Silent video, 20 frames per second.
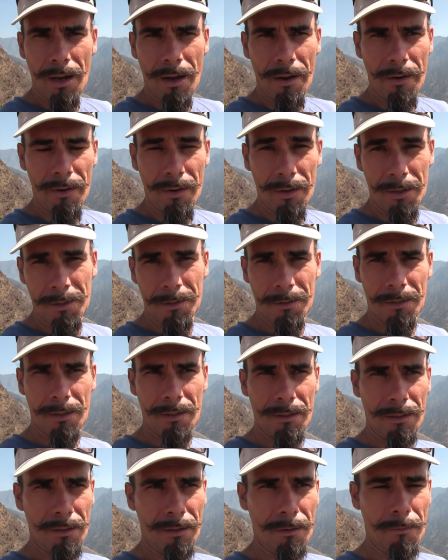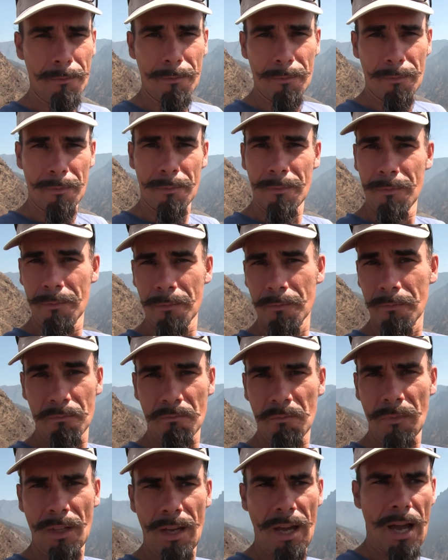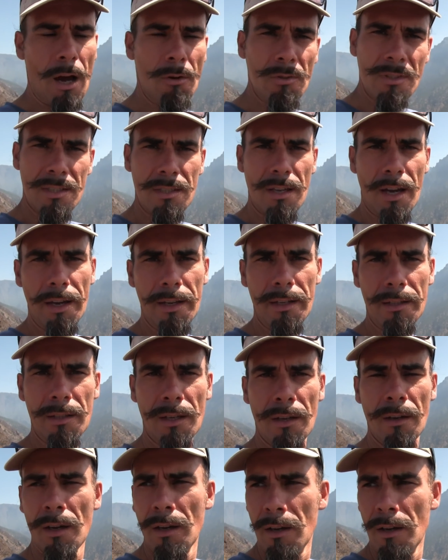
are um, outside.